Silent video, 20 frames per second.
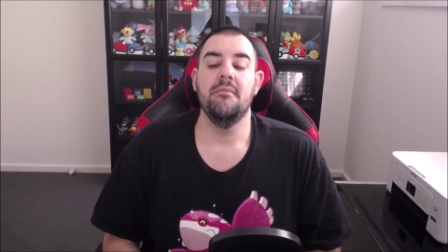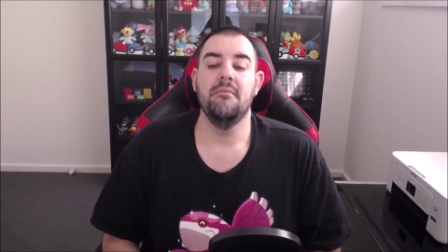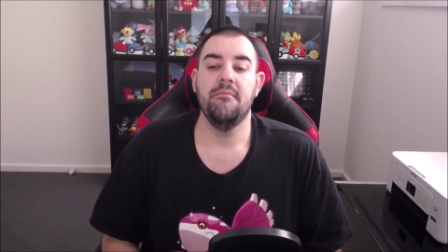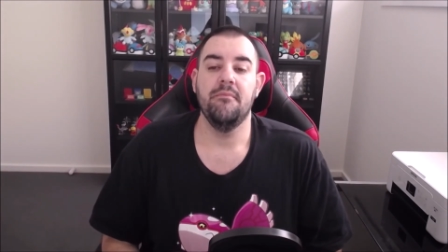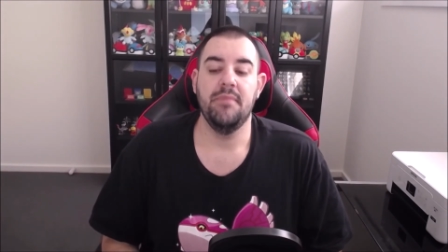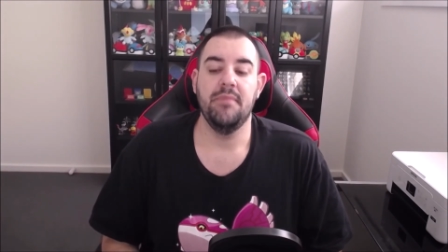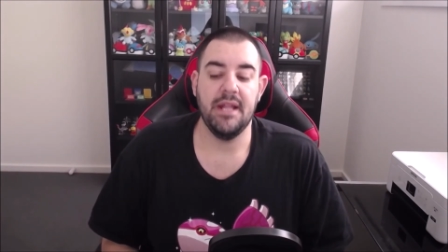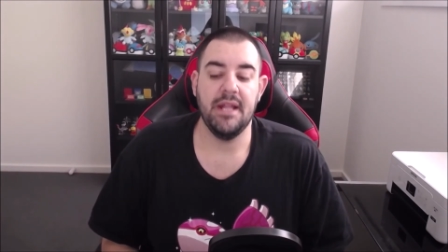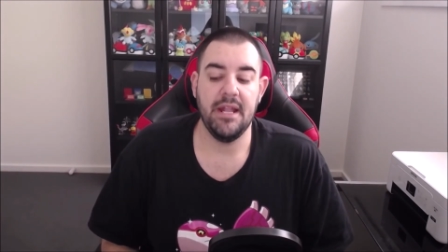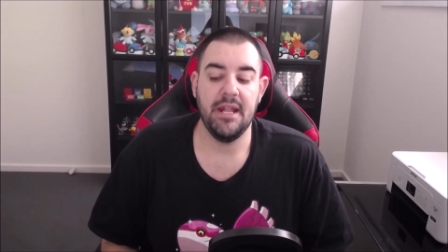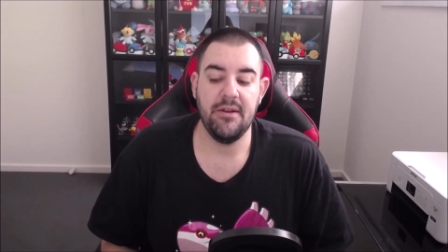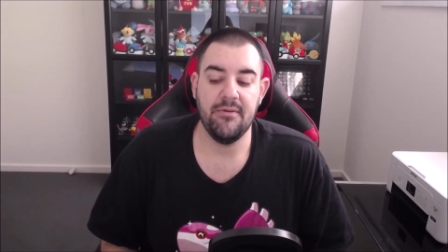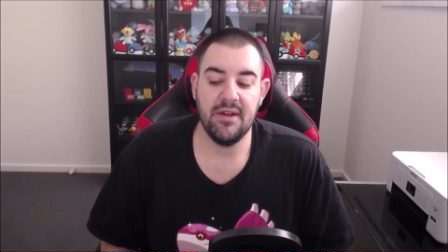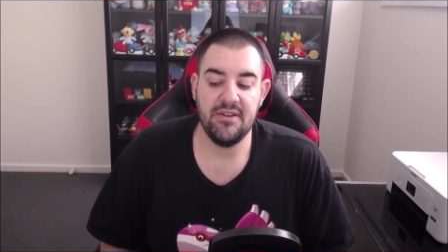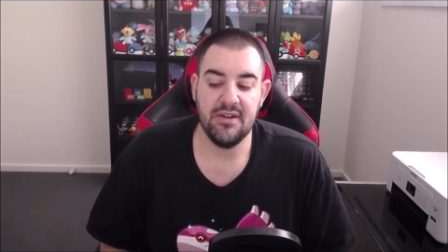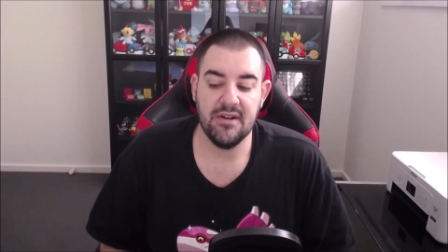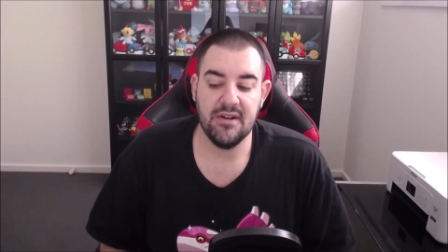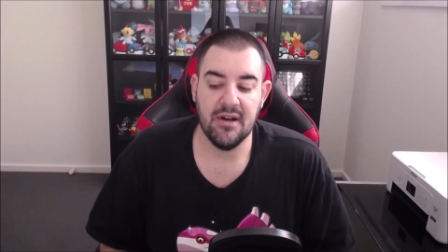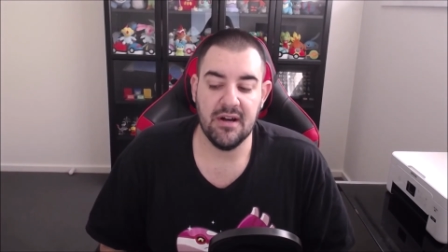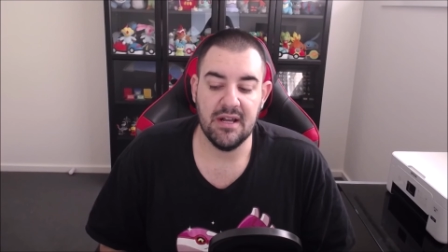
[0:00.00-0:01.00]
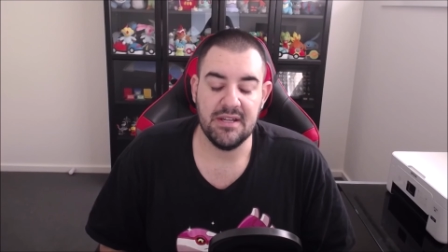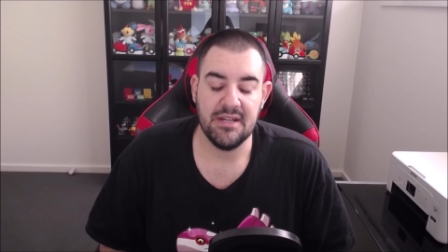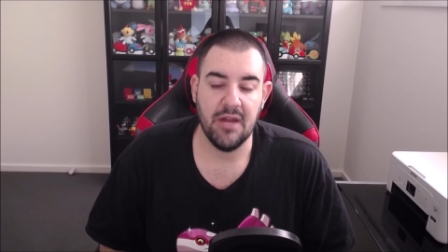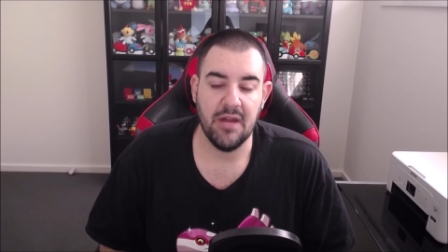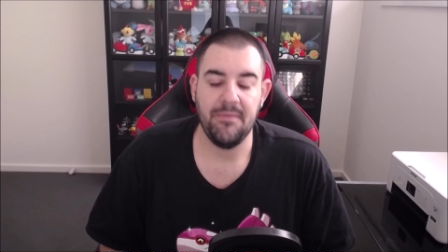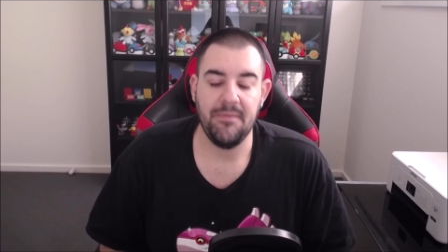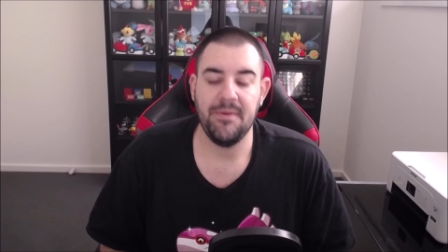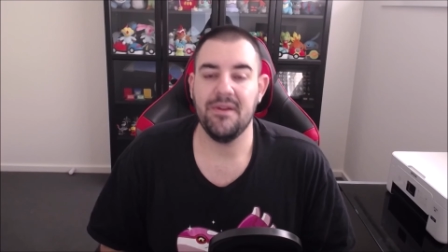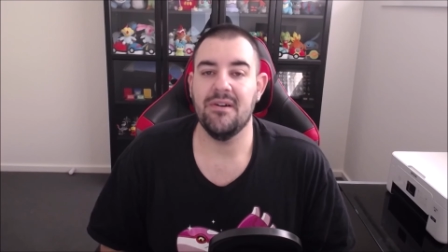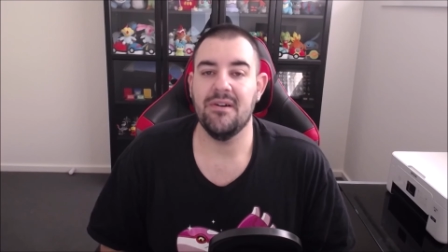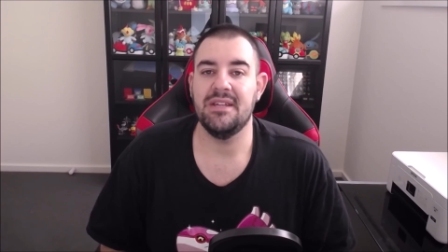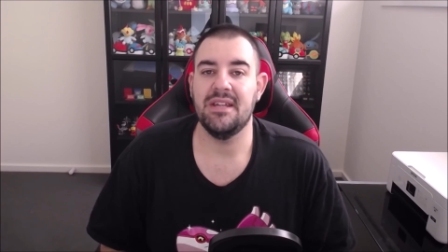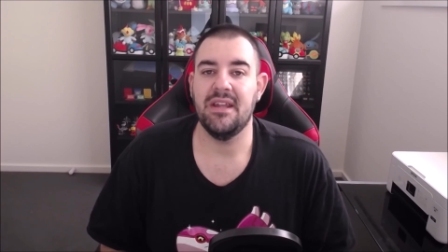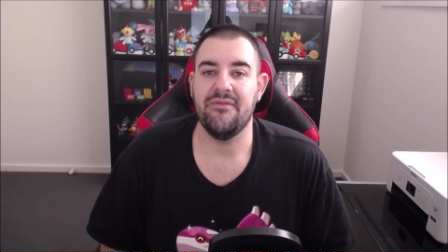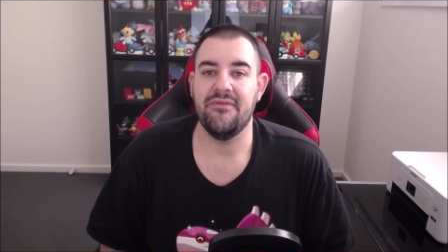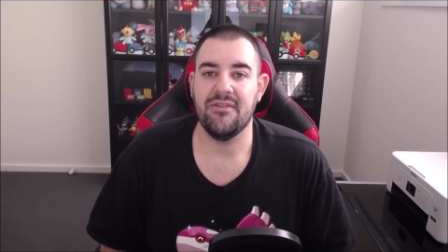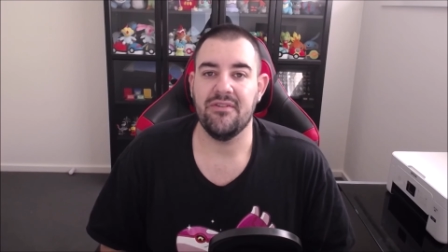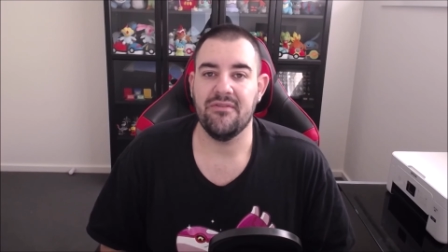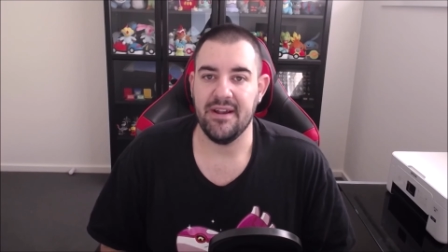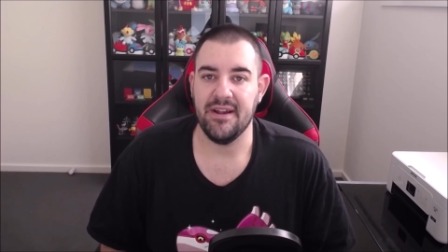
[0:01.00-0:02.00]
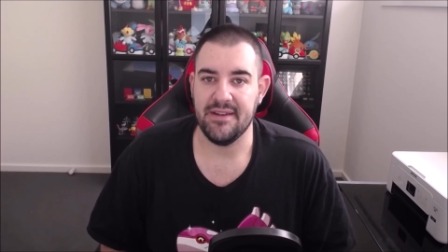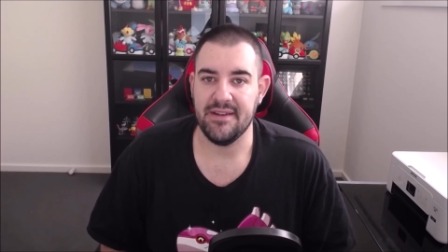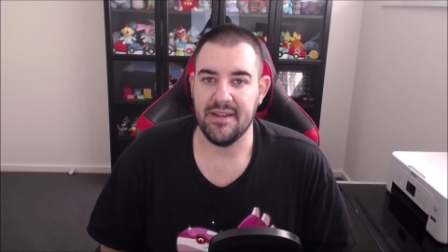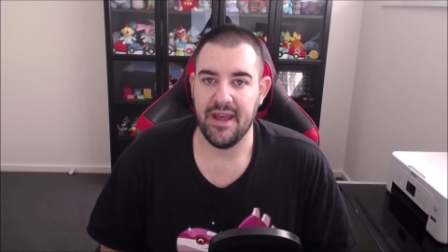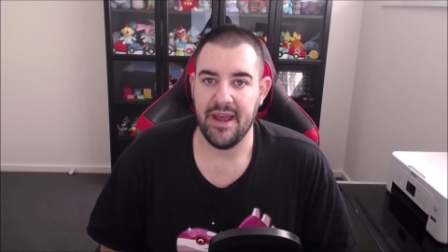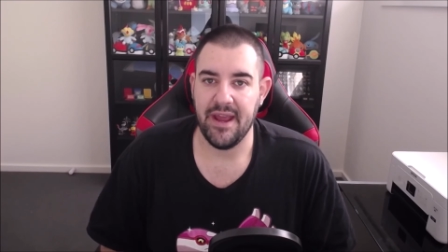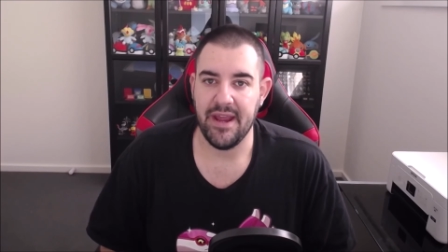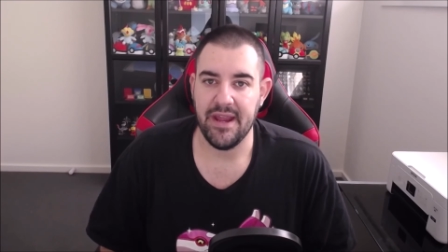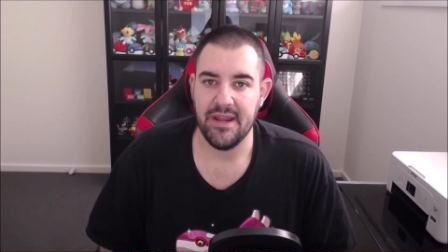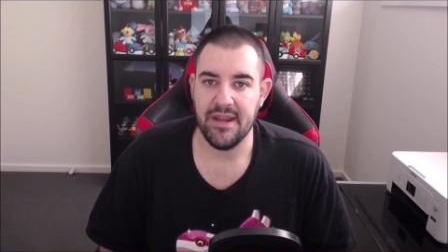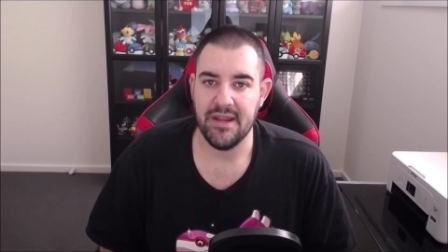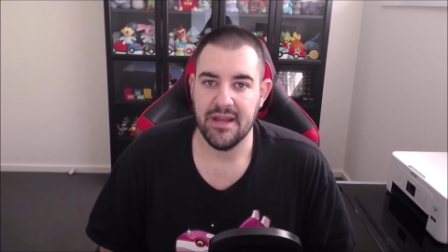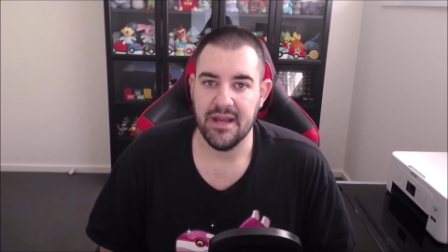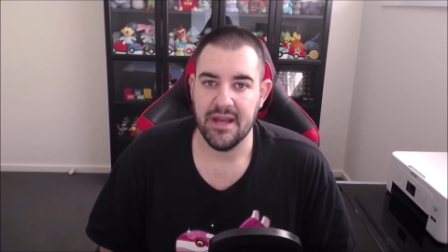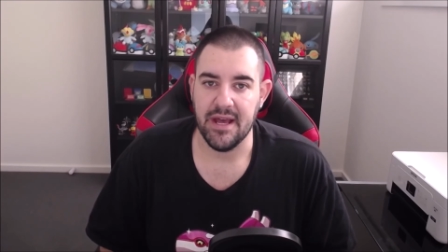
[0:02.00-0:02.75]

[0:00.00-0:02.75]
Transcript: But anyways, you guys, hope you guys have a great day.